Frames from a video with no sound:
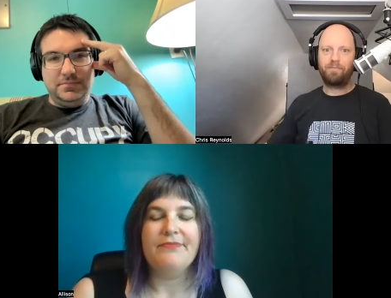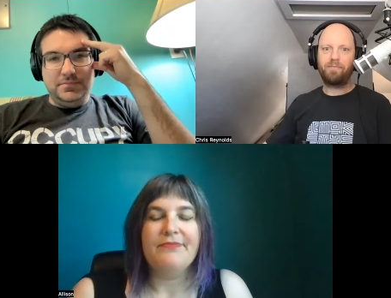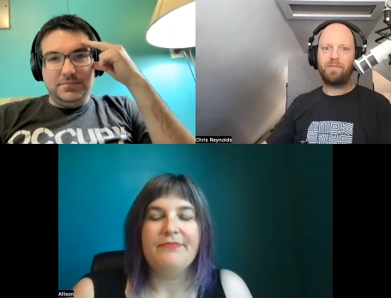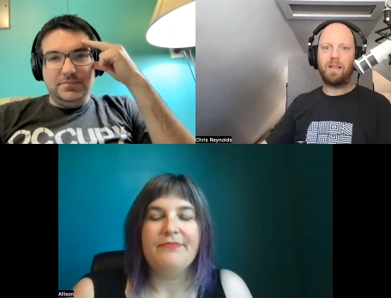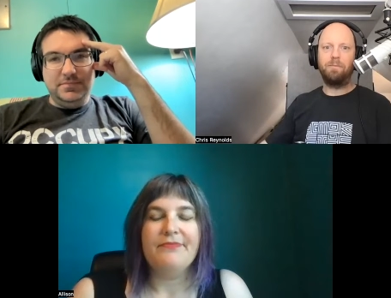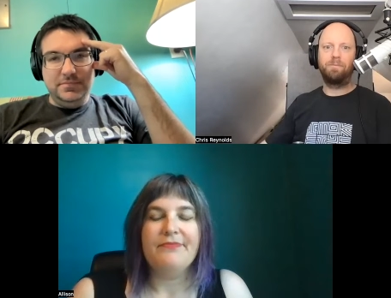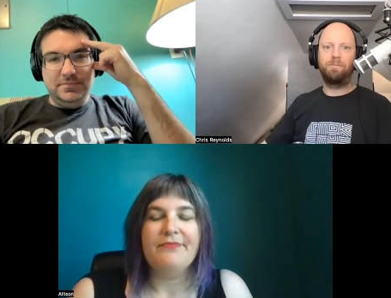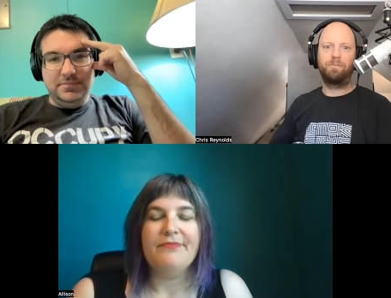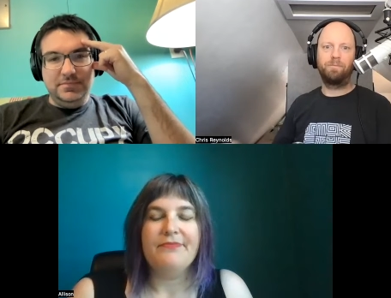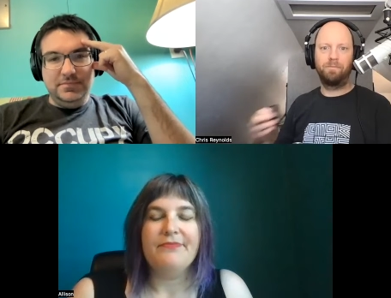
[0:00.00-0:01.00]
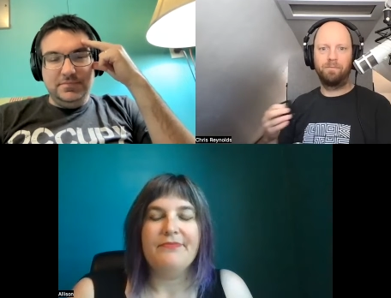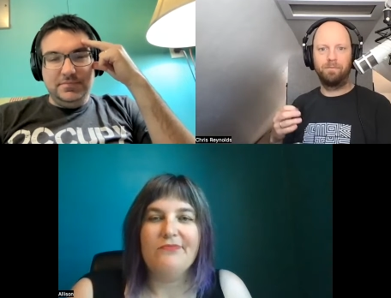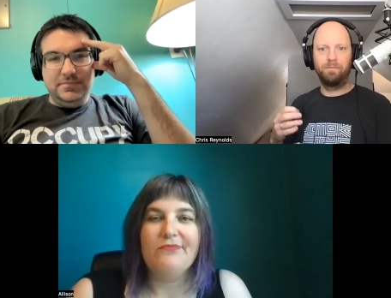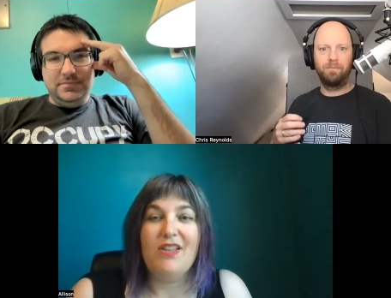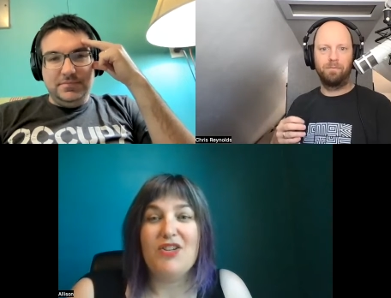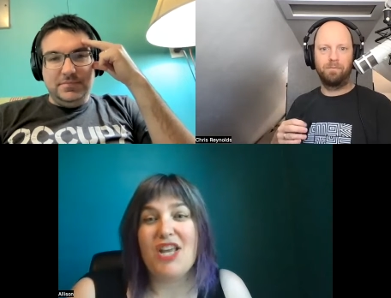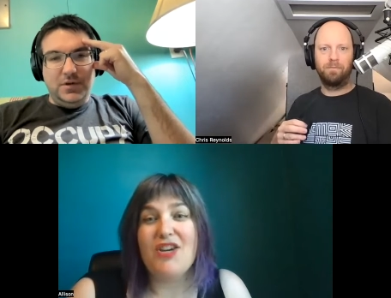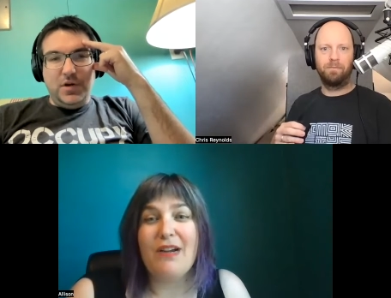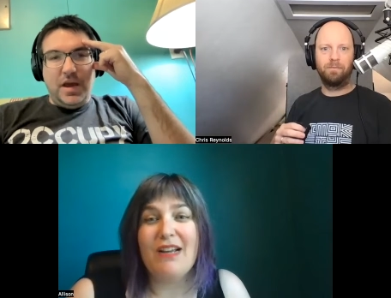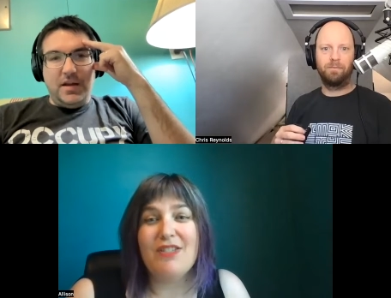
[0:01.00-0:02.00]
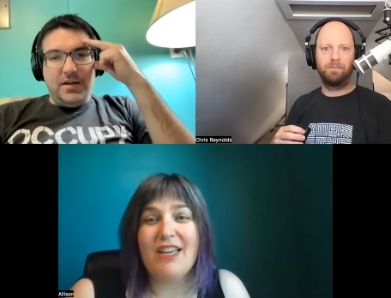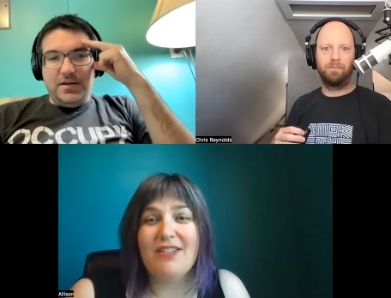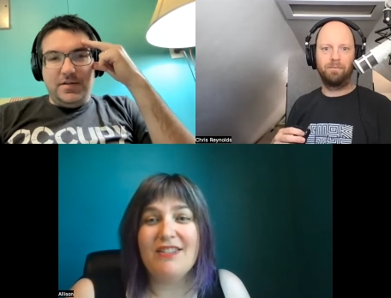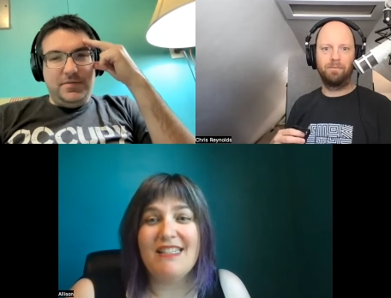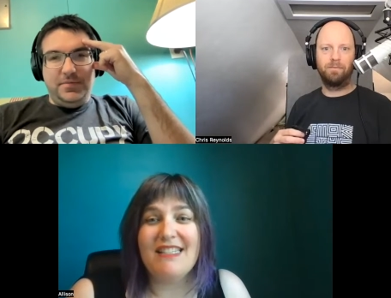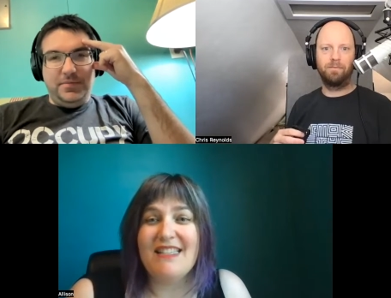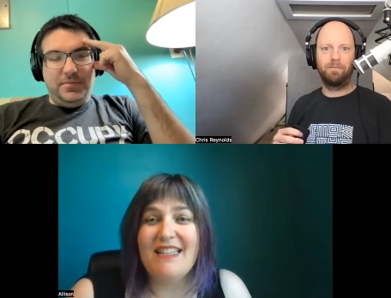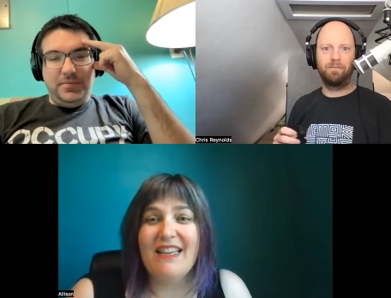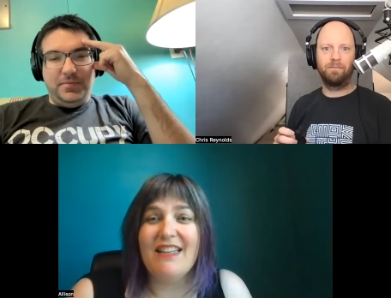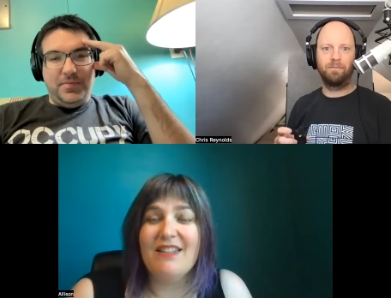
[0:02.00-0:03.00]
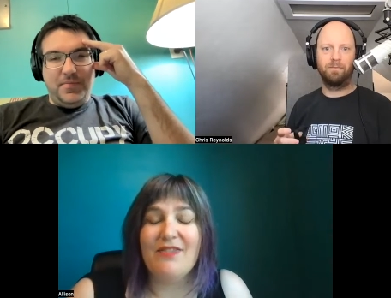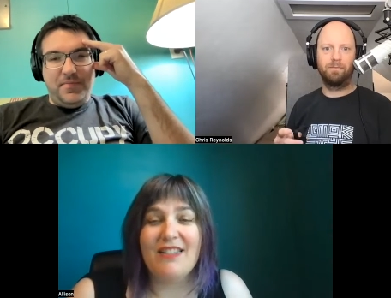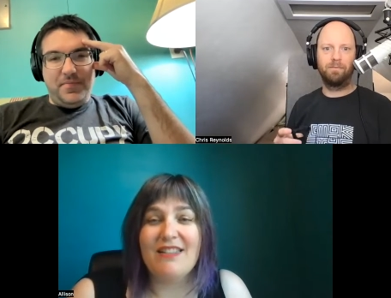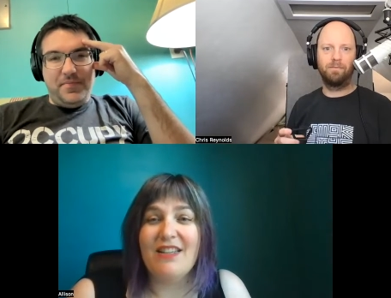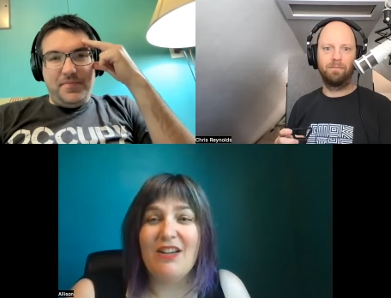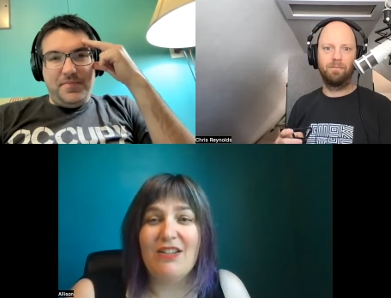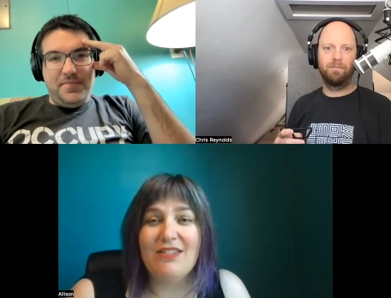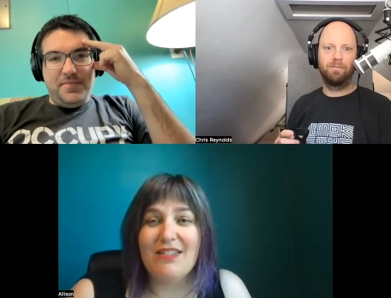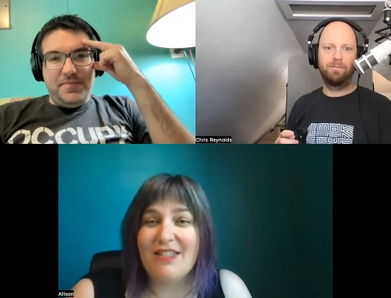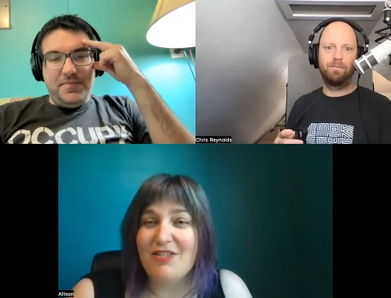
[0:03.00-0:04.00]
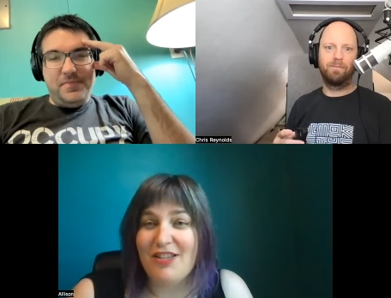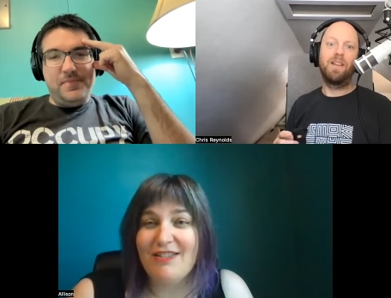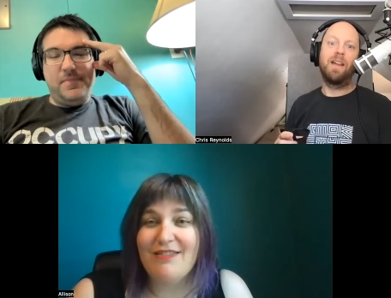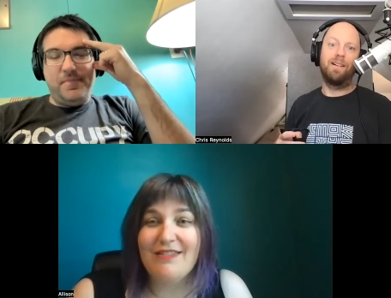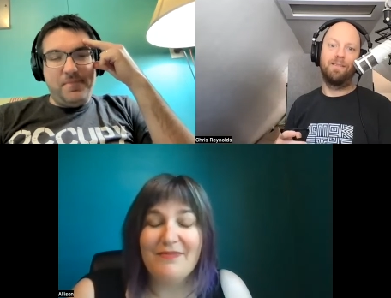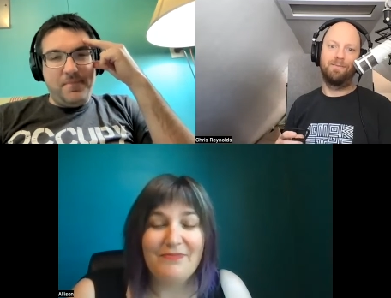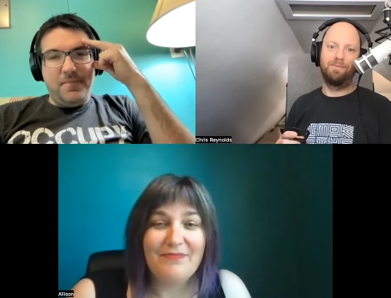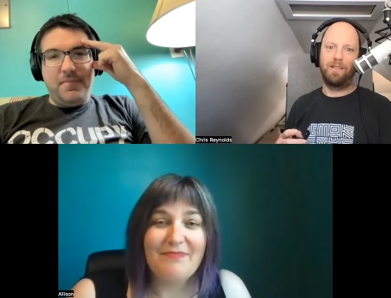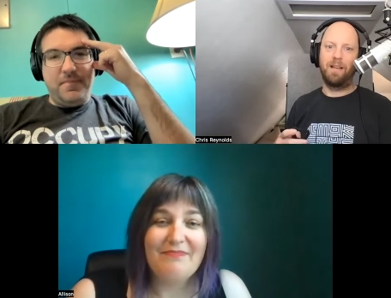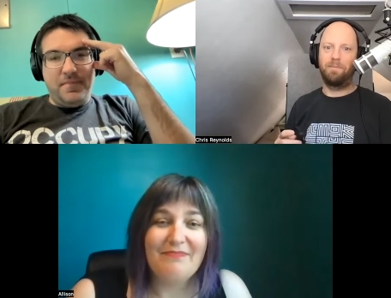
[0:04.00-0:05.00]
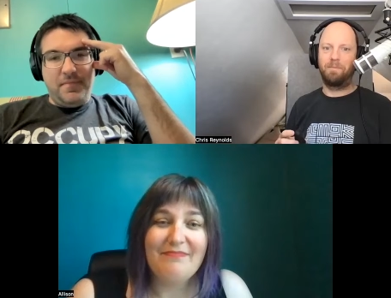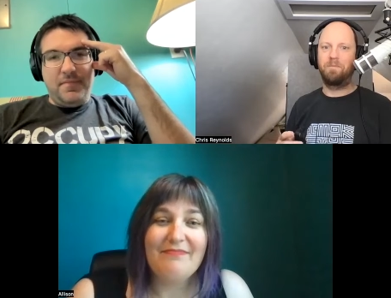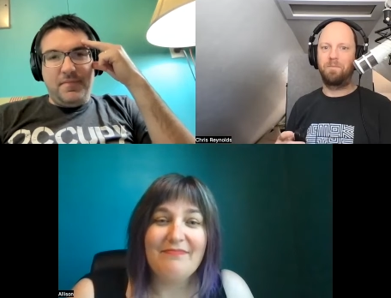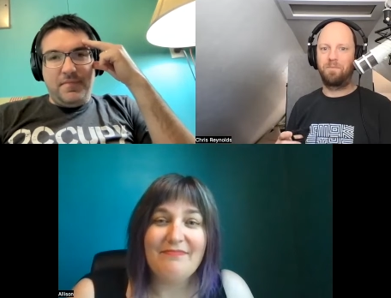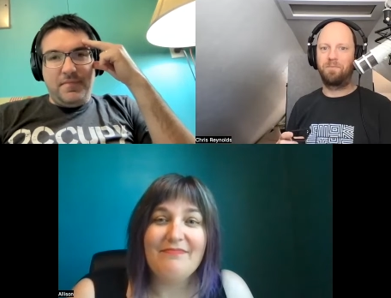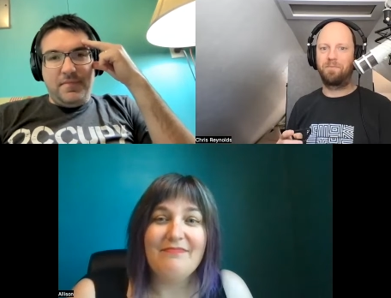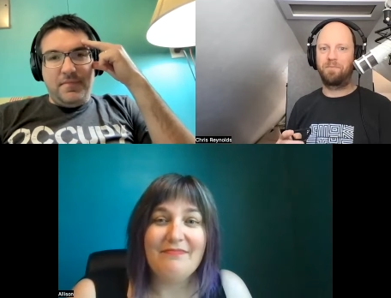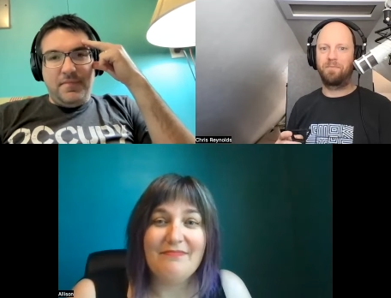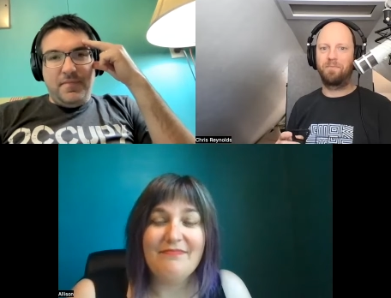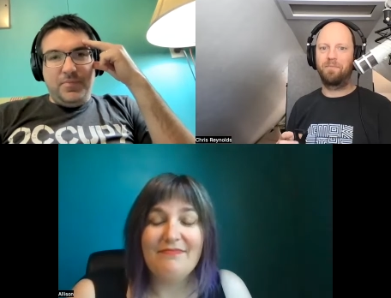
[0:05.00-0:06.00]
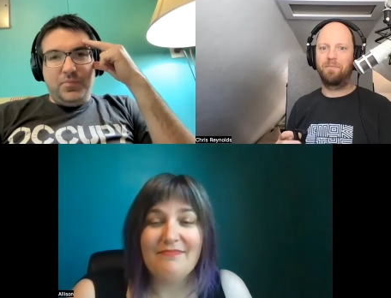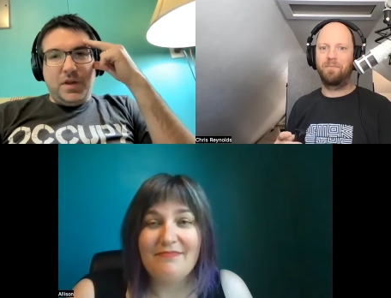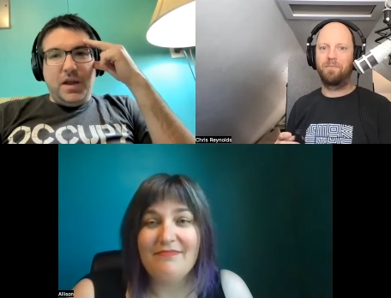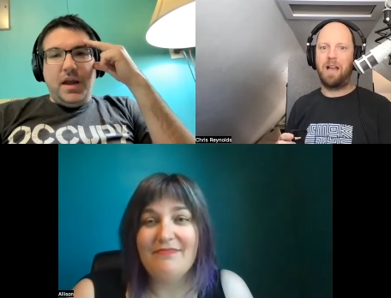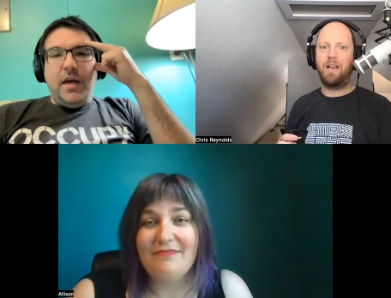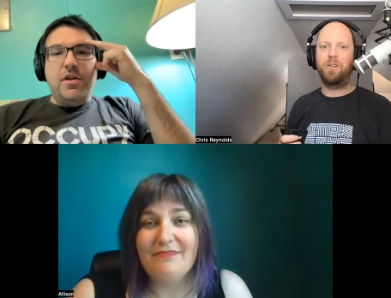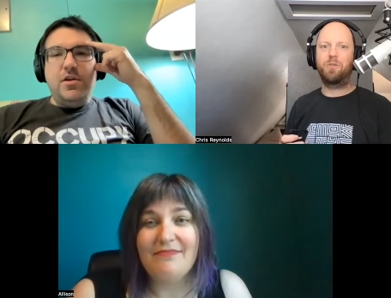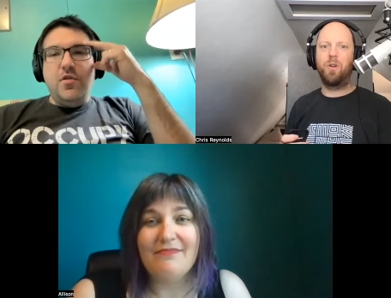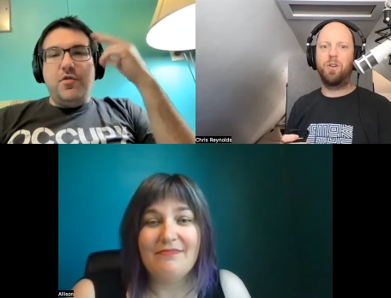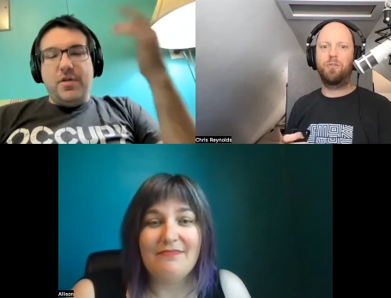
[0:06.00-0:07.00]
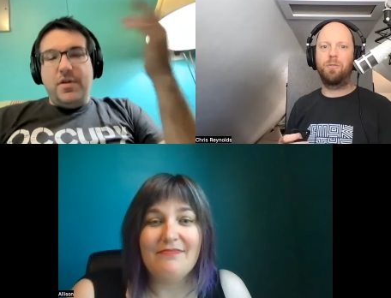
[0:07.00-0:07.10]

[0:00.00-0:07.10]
Speaker 1: Mm-hmm.
Speaker 2: There's underground tunnels at Disneyland. If that's any consolation. Yeah.
Speaker 1: Yeah. I always you, wonder